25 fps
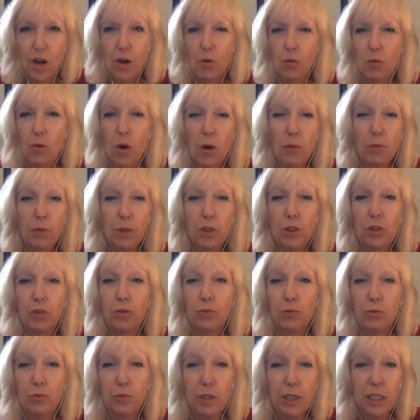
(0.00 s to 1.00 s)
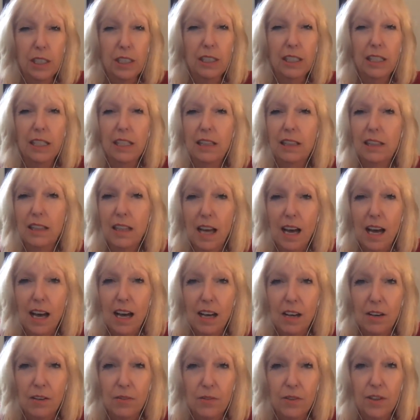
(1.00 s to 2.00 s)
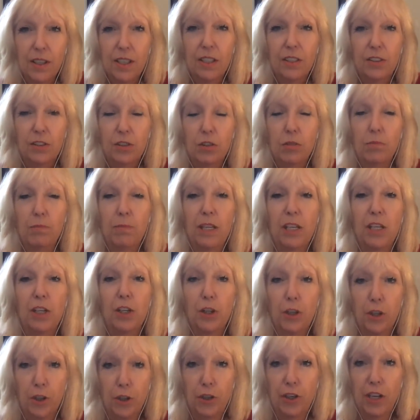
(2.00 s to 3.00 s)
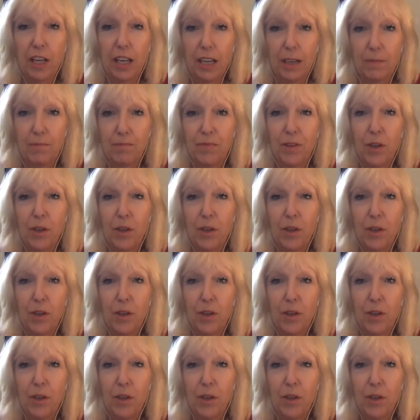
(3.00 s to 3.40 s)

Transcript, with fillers: What would you really love to be earning?